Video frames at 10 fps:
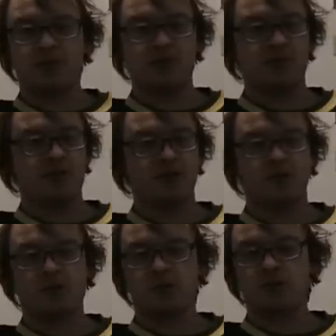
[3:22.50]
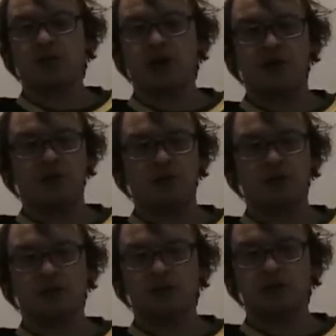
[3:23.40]
defensive court was awful.
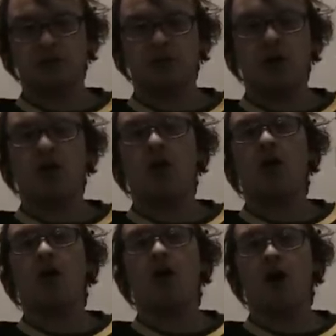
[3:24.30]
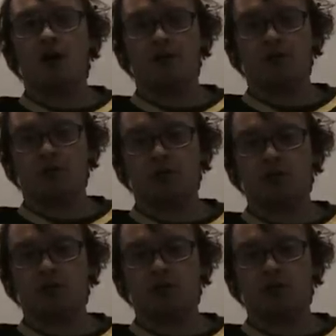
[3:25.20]
Awful.